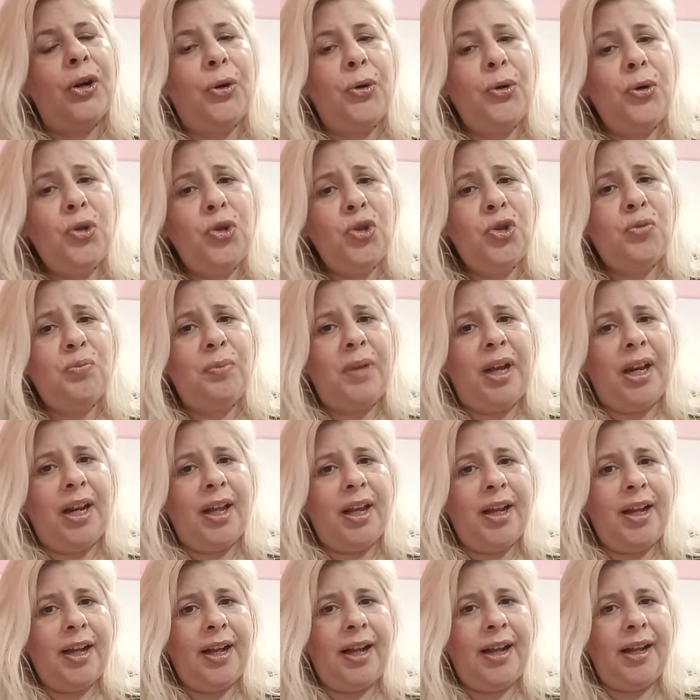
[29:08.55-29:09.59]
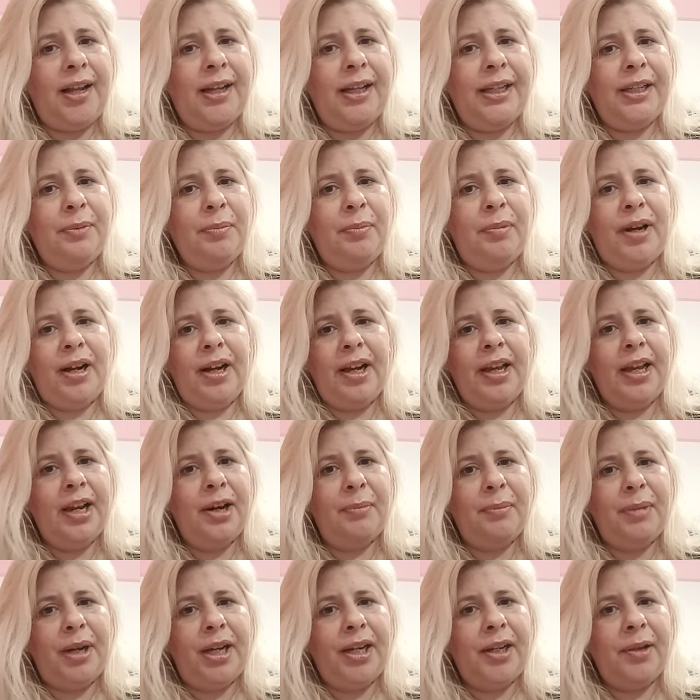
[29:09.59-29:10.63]
Rouge Malachite by
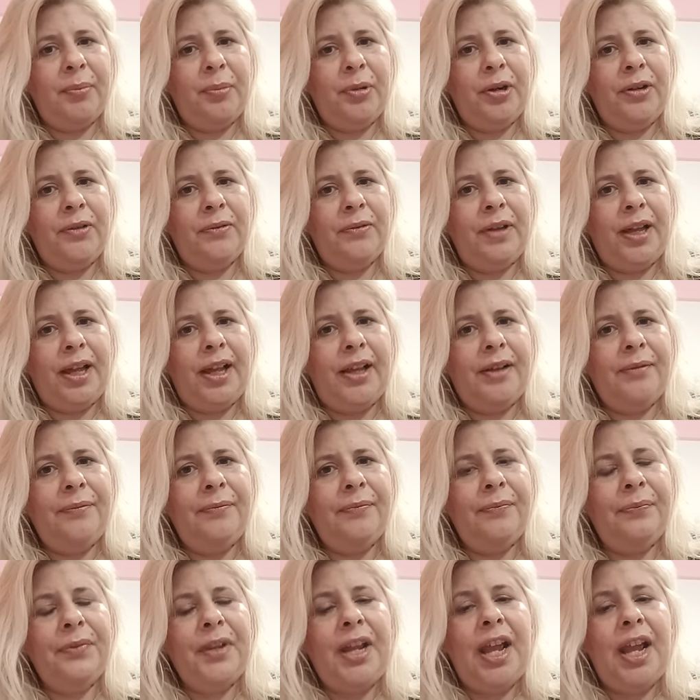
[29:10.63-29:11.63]
Armani Prive.